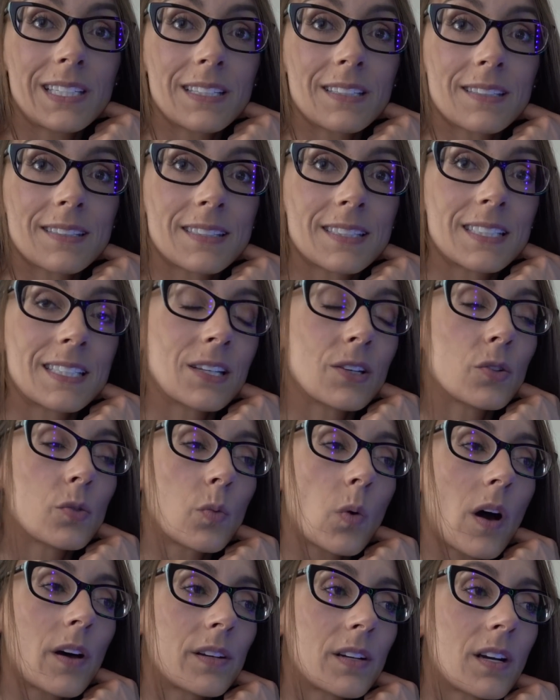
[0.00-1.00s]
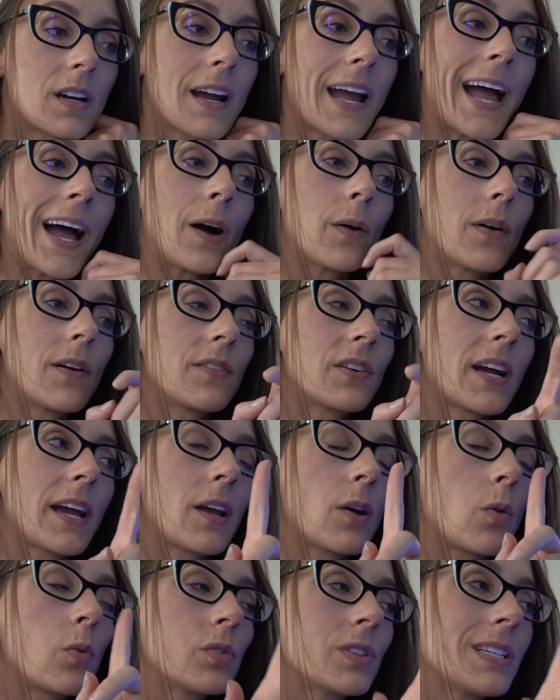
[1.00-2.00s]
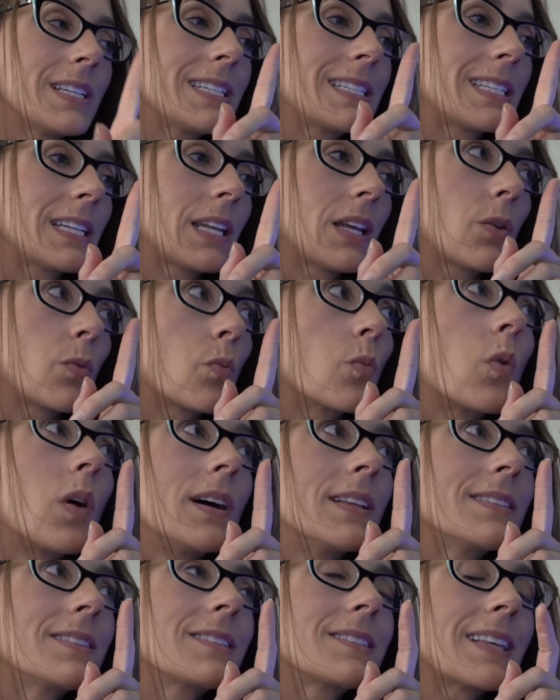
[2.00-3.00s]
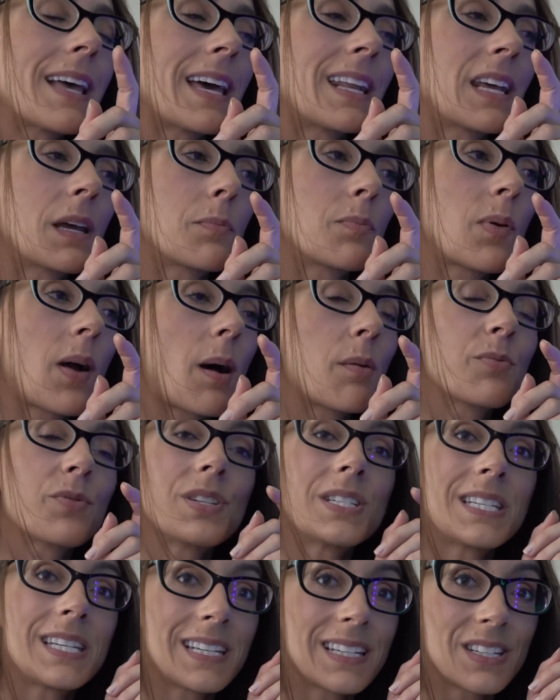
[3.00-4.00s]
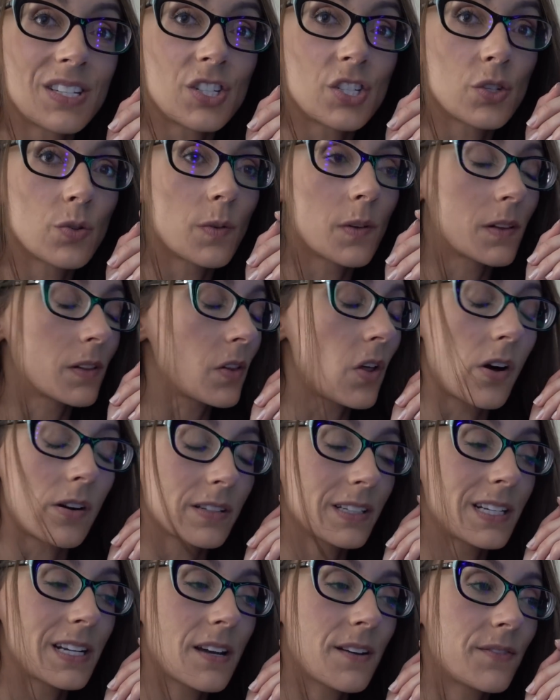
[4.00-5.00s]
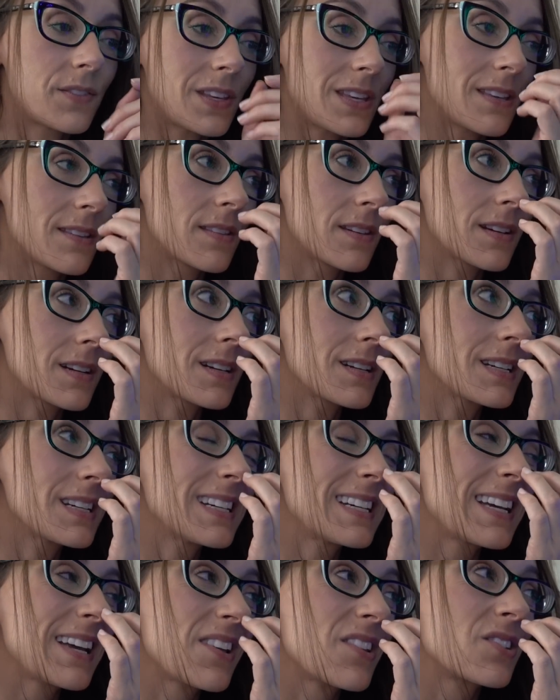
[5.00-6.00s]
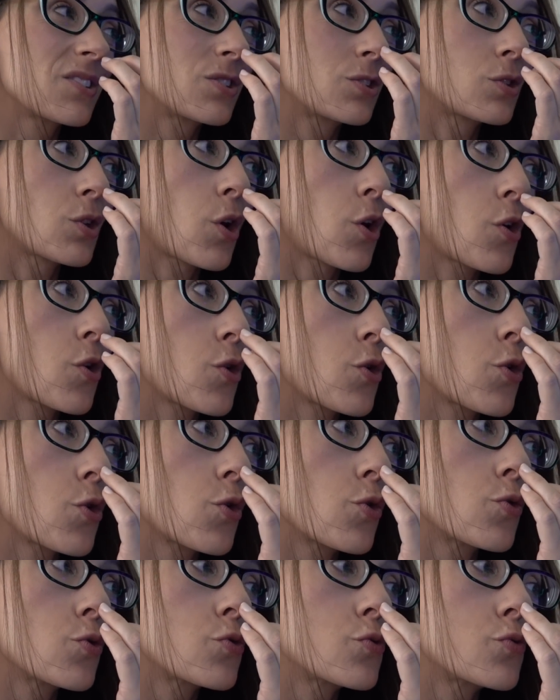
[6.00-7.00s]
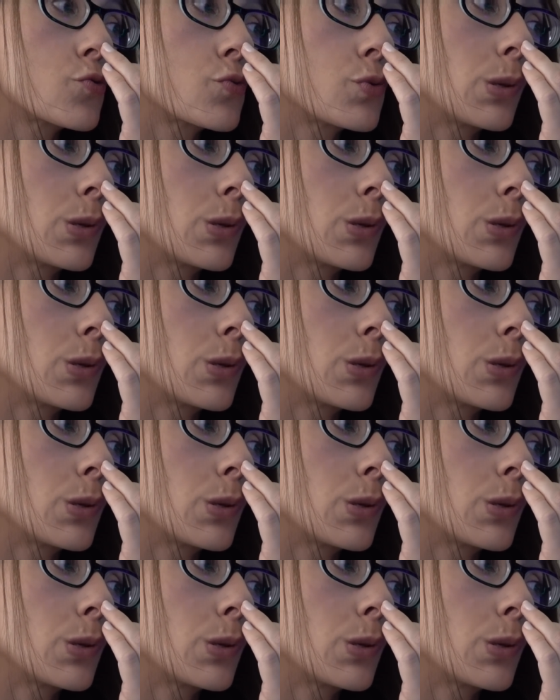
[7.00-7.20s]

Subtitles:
distilled water, however I only did it once and I probably didn't do it long enough either. So